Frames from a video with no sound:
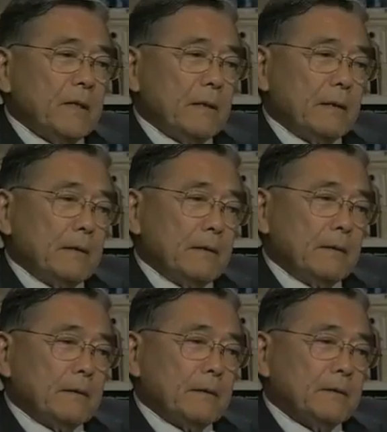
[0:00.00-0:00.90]

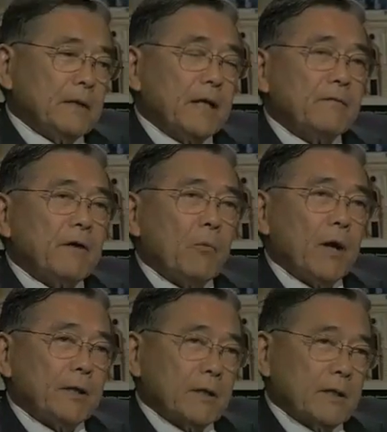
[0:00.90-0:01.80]
Native
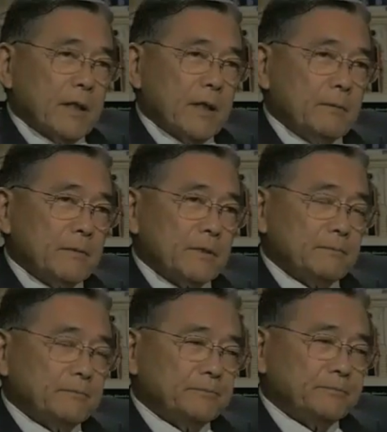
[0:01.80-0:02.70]
Hawaiian claims.
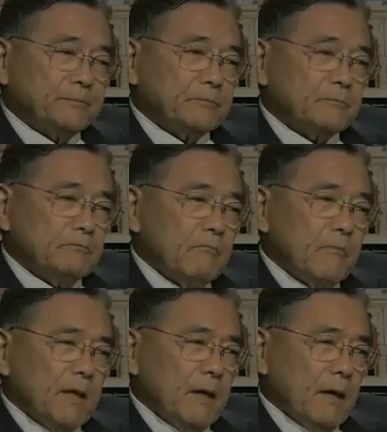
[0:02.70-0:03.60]

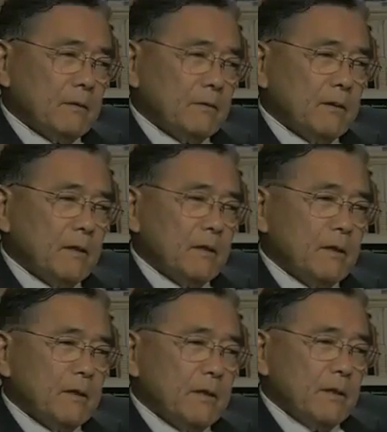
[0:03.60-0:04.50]
And
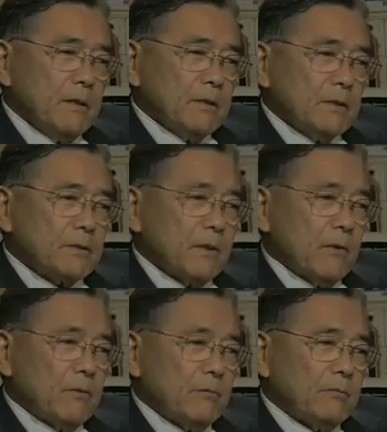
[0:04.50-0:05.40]

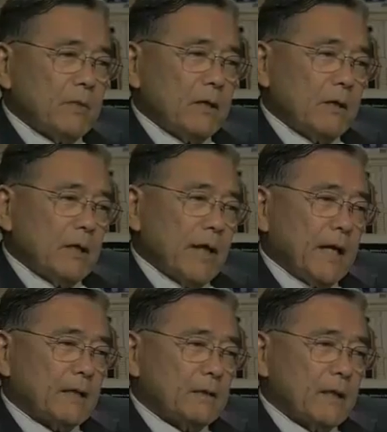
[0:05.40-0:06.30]
so I
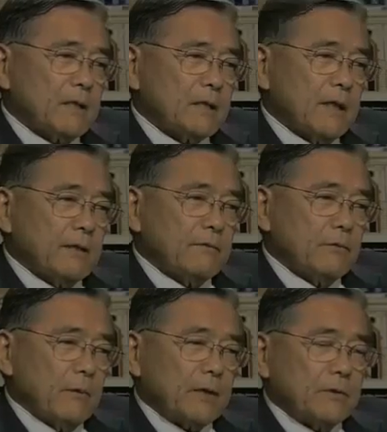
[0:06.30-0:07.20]
had a legislative
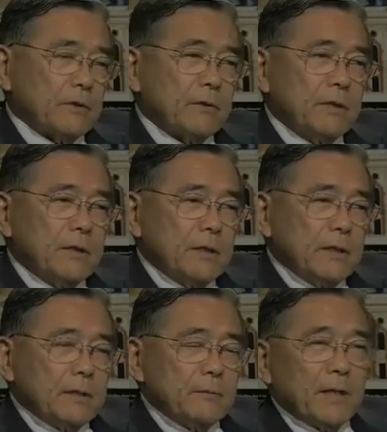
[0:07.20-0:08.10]
director
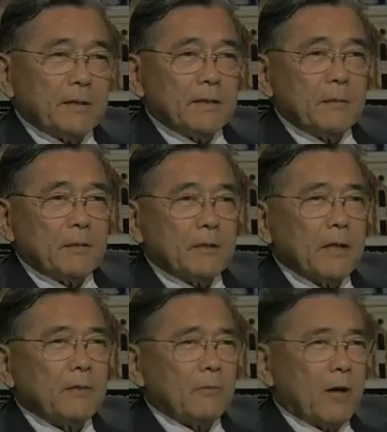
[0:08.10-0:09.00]
by the name of
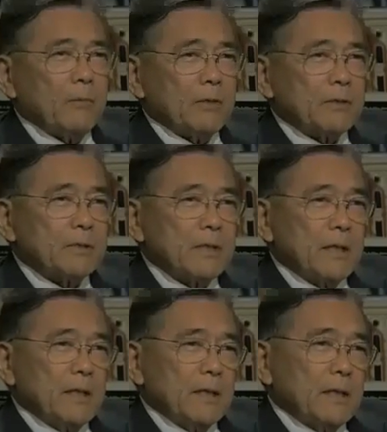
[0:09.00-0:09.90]
Glenn Roberts,
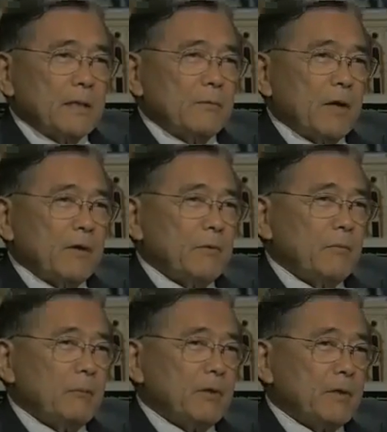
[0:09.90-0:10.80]
and you might
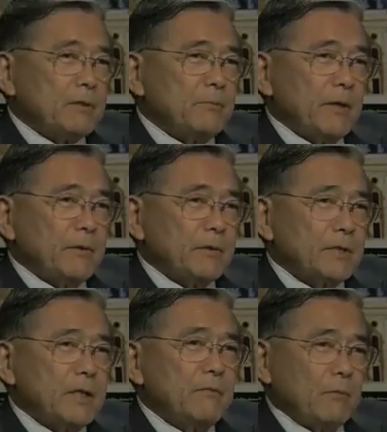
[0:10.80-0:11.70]
remember his brother
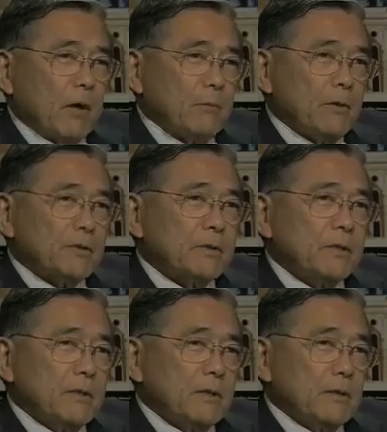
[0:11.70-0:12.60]
Steve Roberts,
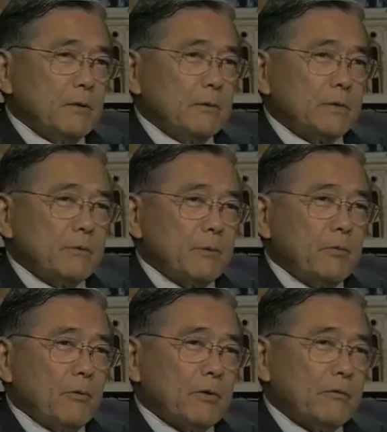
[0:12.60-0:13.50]
who was a
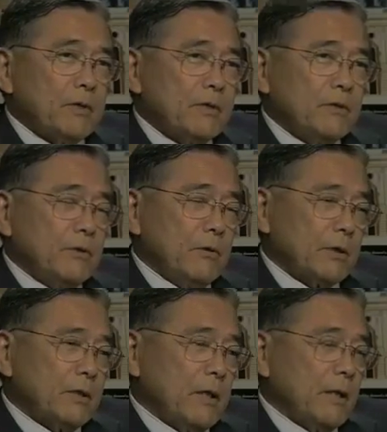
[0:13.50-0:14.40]
reporter with the New
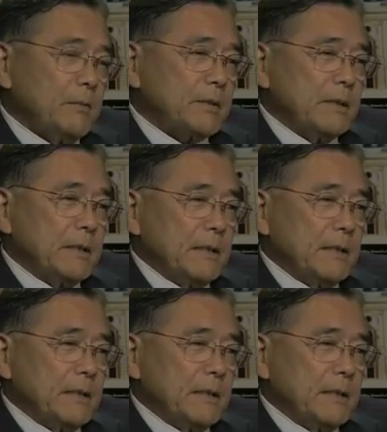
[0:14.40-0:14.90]
York Times.